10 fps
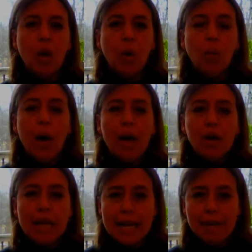
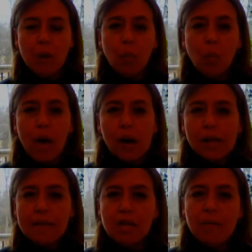Welcome
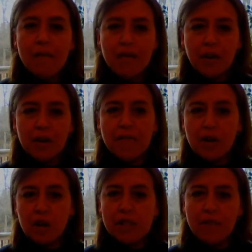to my very
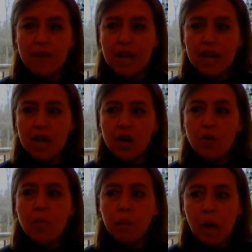first
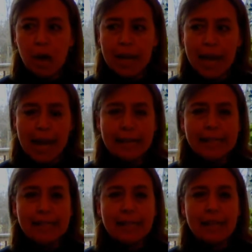video
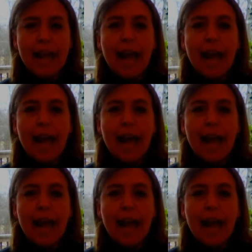blogcast.